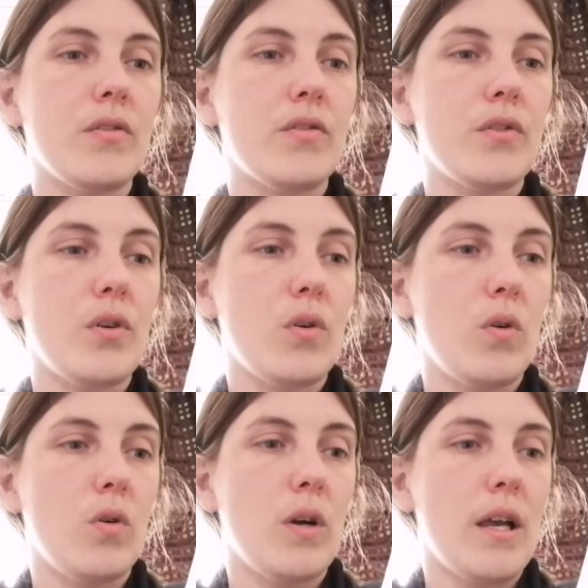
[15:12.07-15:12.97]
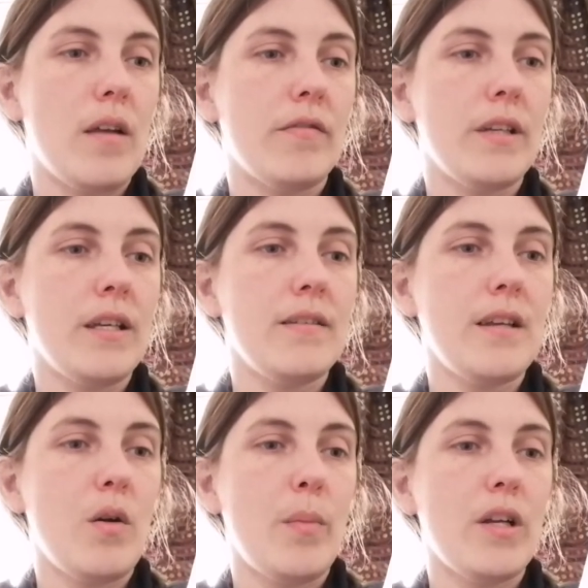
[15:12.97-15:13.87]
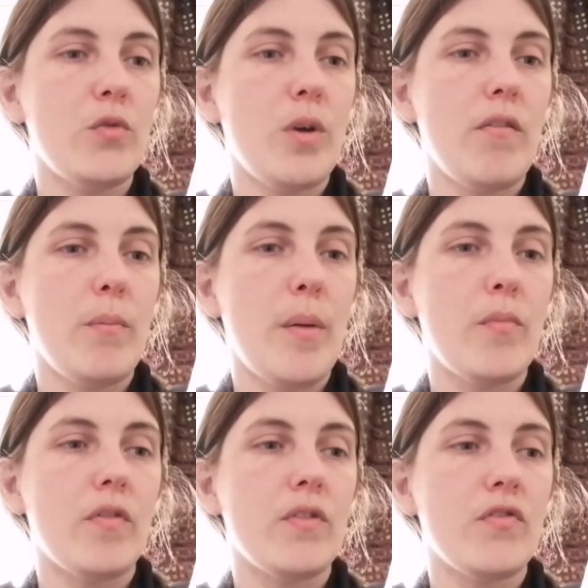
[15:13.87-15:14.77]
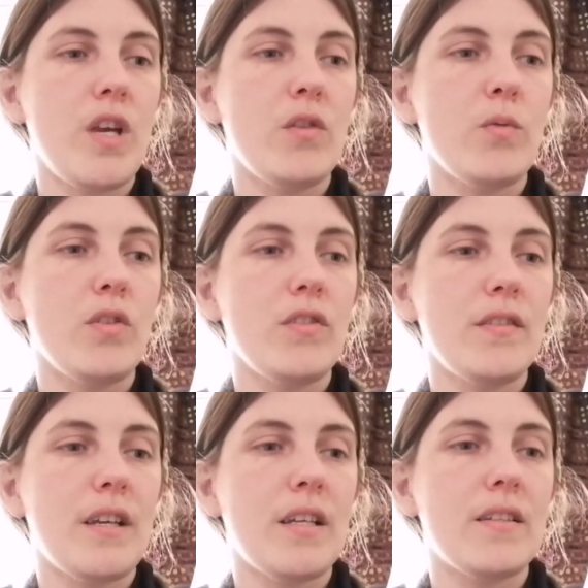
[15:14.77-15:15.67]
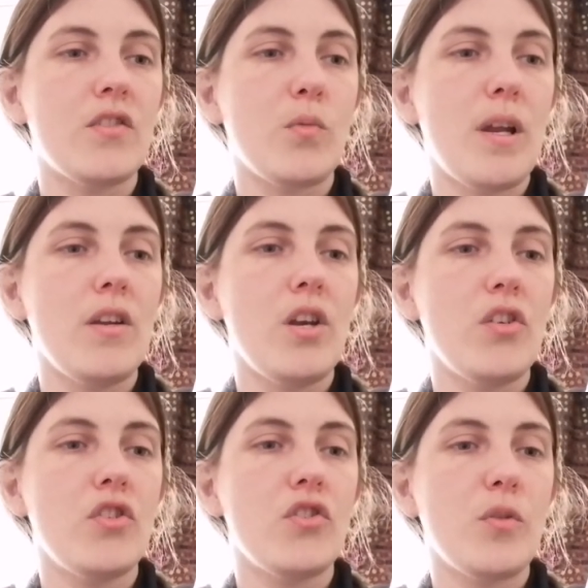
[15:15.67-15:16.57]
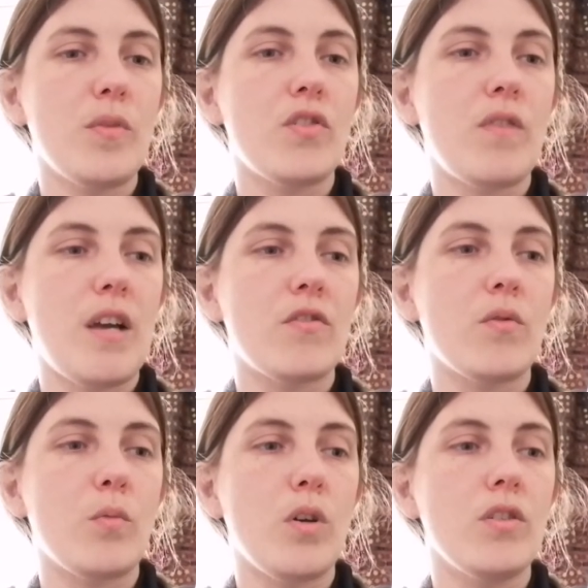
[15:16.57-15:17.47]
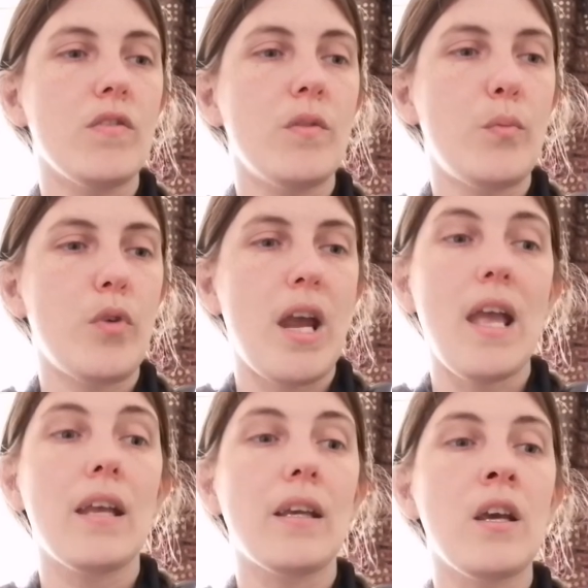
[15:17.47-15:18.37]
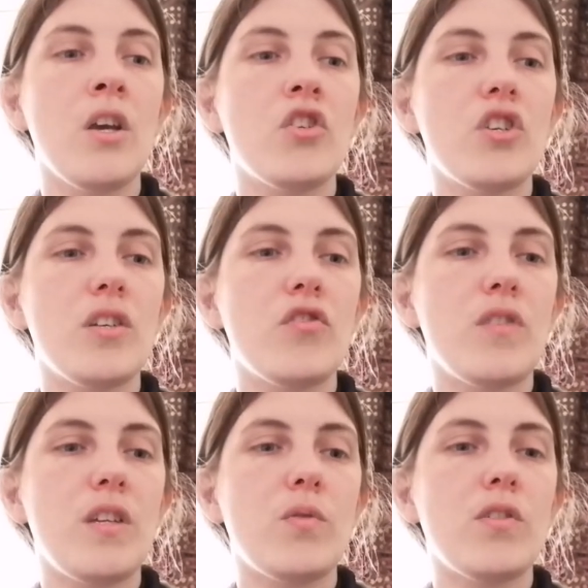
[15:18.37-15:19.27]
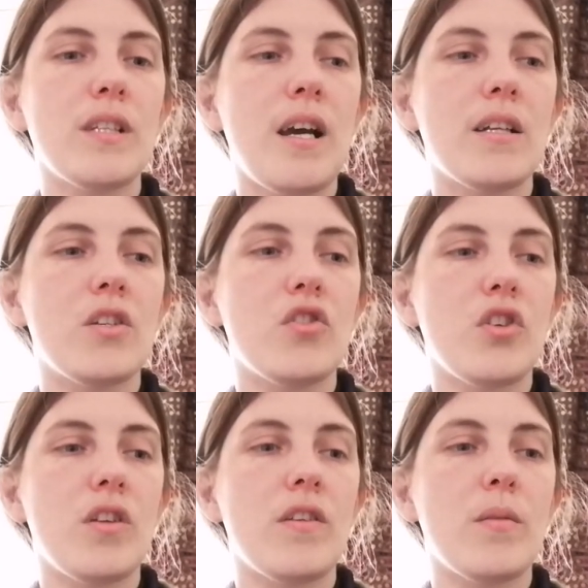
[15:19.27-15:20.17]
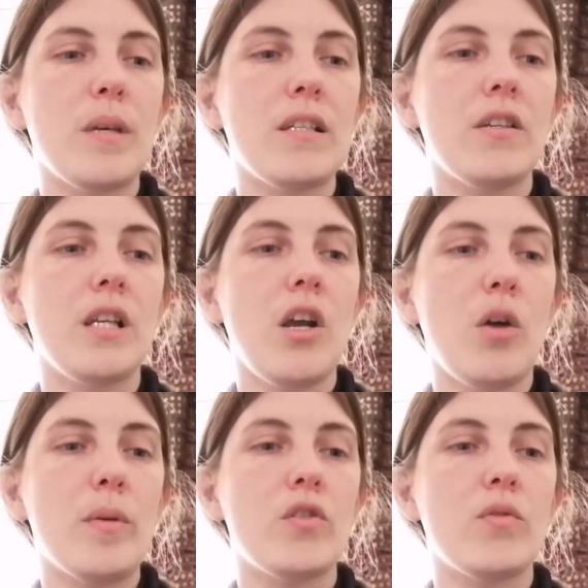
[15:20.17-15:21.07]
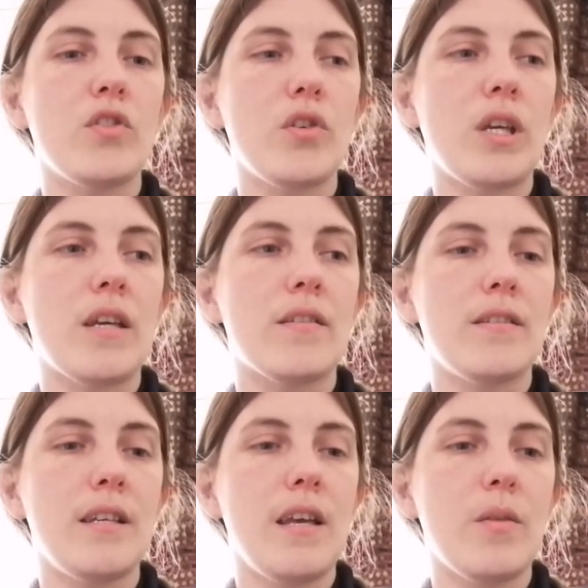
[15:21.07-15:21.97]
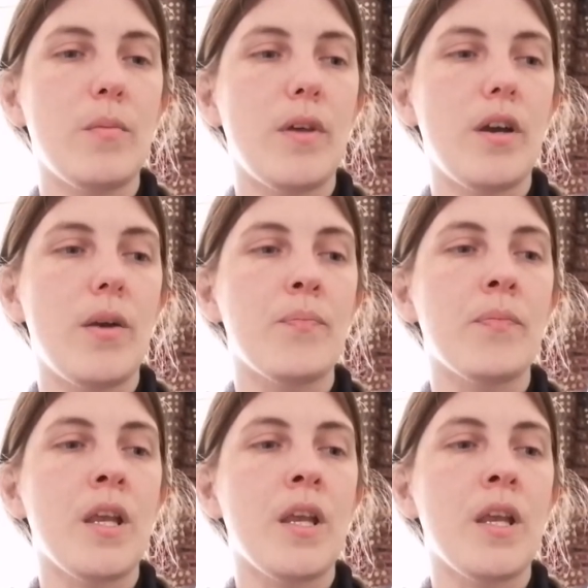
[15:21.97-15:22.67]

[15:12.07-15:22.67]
So, Flick is now a badge-wearing member of the Strange World Society, so when an urgent summons arrives from the world of the Break, she and Strange World's guardian, Jonathan, immediately hop into a suitcase to take them there.